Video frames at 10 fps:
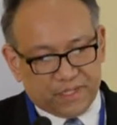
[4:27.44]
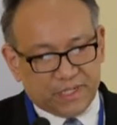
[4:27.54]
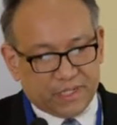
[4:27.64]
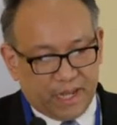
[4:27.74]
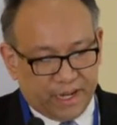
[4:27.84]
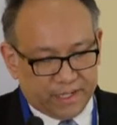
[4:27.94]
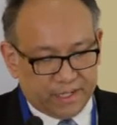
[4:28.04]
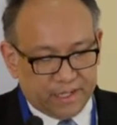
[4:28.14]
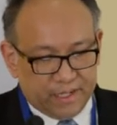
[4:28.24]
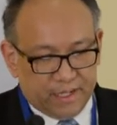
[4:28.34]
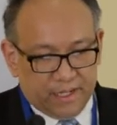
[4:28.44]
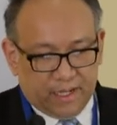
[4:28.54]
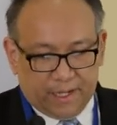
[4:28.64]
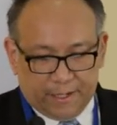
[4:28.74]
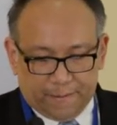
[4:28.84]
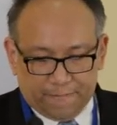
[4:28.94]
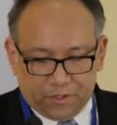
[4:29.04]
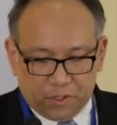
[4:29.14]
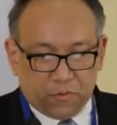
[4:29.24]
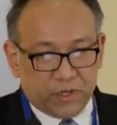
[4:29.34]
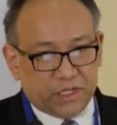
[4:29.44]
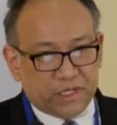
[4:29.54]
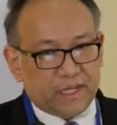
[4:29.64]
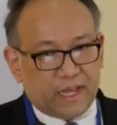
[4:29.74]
state, so which is,